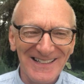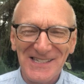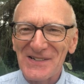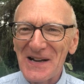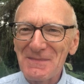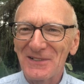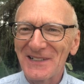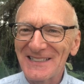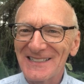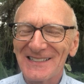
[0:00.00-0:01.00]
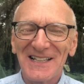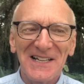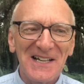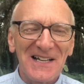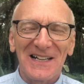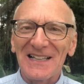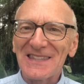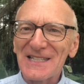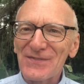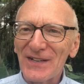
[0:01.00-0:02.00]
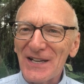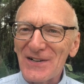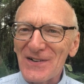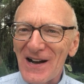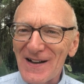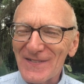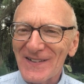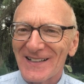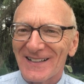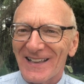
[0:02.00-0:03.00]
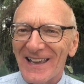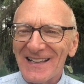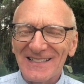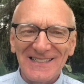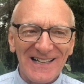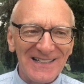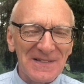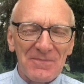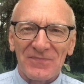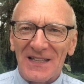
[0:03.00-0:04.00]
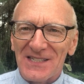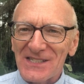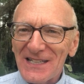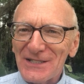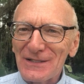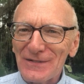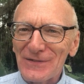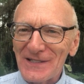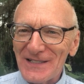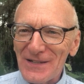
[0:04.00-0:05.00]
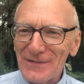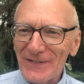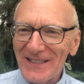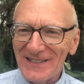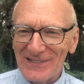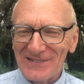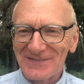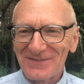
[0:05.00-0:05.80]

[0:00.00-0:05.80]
So I'm going to cut this video off and stay tuned for another video.